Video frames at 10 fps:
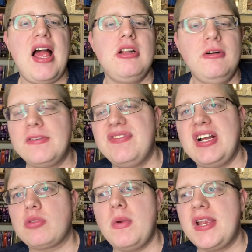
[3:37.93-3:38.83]
I love the
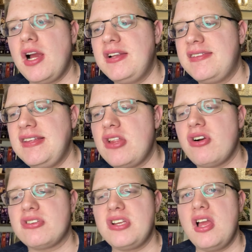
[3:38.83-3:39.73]
fact when we kind of see the
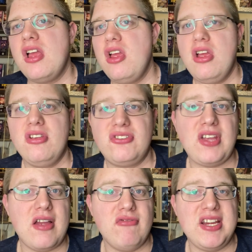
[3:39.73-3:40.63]
Doctor
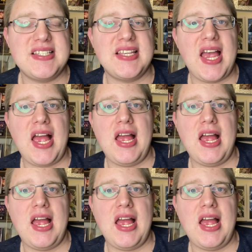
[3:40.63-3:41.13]
set the